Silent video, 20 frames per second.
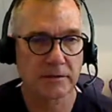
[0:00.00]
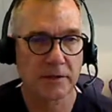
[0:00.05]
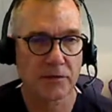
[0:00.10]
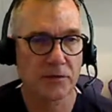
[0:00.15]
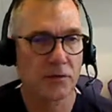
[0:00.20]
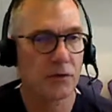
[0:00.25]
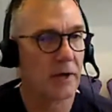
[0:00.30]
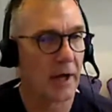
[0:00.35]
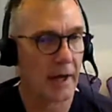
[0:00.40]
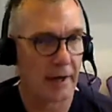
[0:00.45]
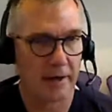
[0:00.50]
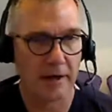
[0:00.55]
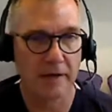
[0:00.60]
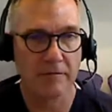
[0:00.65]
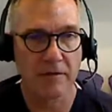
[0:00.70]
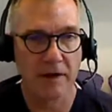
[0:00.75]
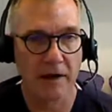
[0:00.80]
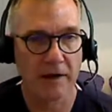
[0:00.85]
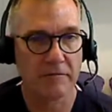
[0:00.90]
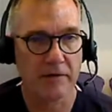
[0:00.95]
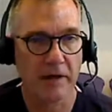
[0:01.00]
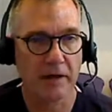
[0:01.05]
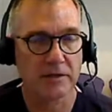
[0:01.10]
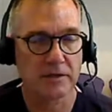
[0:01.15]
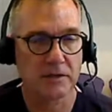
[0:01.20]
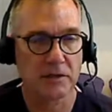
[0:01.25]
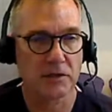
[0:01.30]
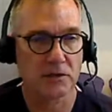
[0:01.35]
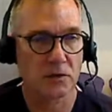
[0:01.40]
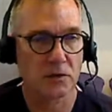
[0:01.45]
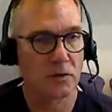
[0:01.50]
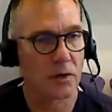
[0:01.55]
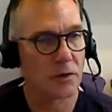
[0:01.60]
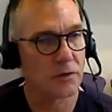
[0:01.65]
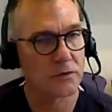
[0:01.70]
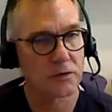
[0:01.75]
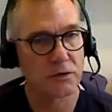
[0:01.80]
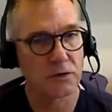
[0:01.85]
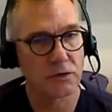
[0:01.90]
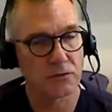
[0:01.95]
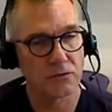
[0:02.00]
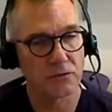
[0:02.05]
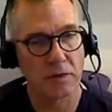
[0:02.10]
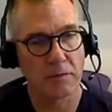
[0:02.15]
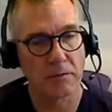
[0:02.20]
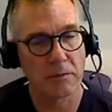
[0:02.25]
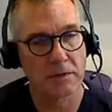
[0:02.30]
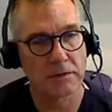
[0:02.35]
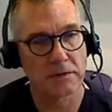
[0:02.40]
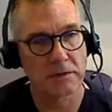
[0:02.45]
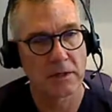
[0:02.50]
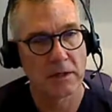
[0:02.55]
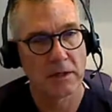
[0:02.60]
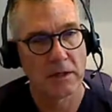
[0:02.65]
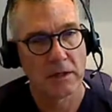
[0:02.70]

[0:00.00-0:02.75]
So you can have live vaccines on those two treatments.